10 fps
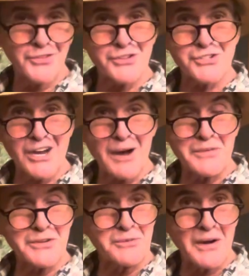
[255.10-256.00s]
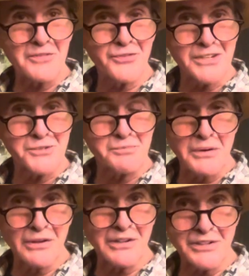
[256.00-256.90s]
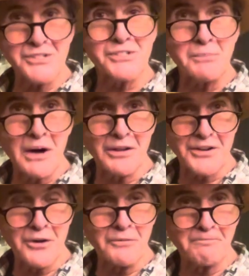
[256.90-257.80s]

this copy to my friends Bill and Lisa Molyneux.